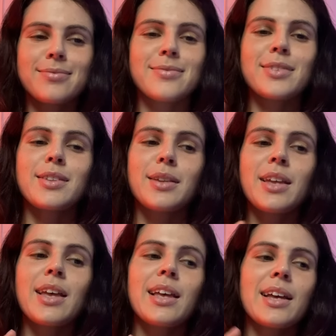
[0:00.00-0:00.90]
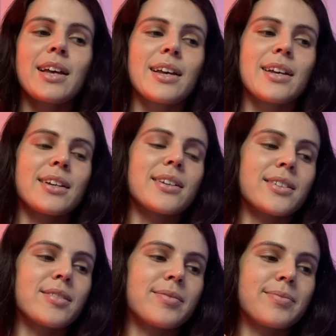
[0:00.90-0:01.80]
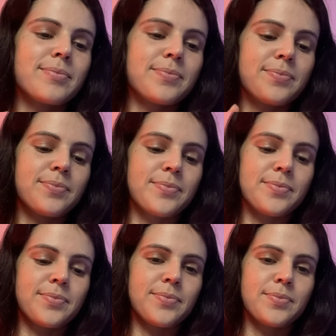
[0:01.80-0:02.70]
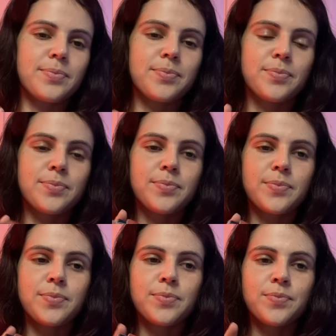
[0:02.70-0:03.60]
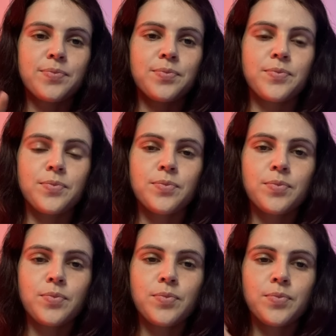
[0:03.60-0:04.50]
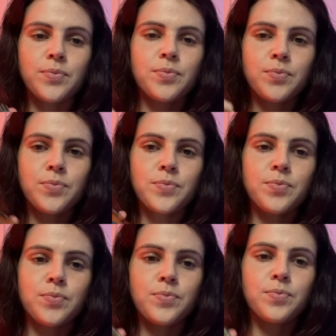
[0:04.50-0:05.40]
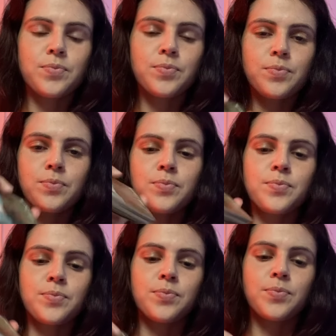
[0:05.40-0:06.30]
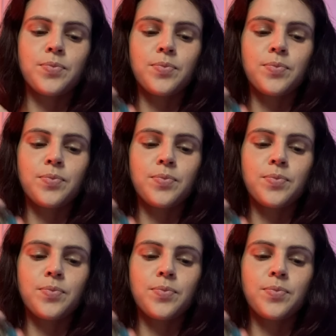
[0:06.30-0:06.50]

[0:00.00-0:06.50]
[no speech]